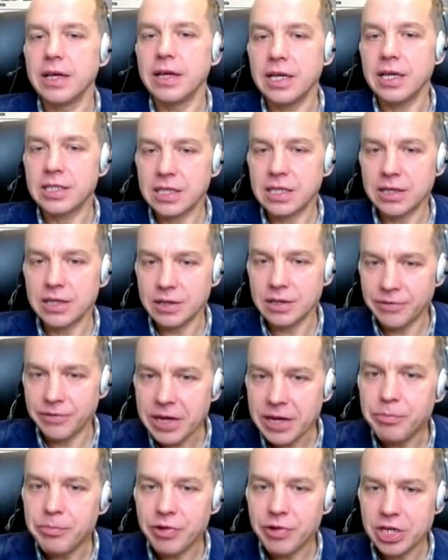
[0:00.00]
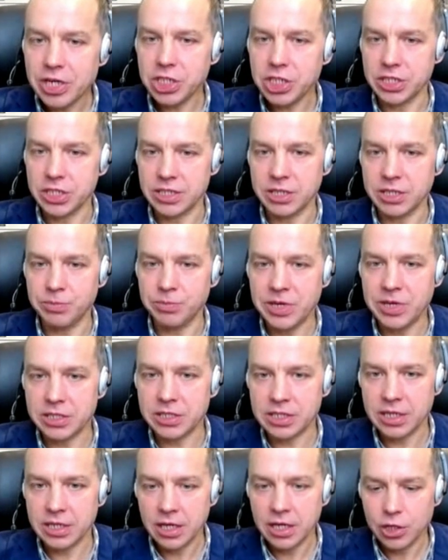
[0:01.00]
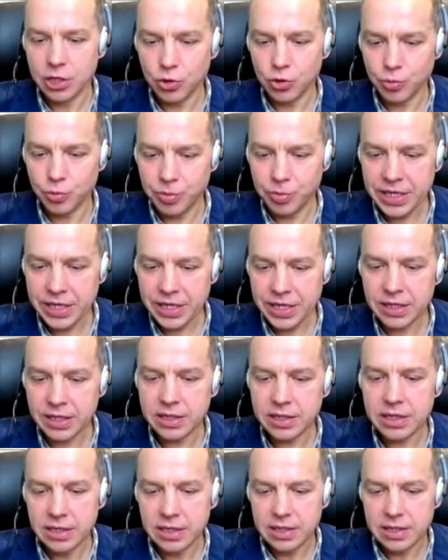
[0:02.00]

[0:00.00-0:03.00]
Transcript: It's very precious. It means to build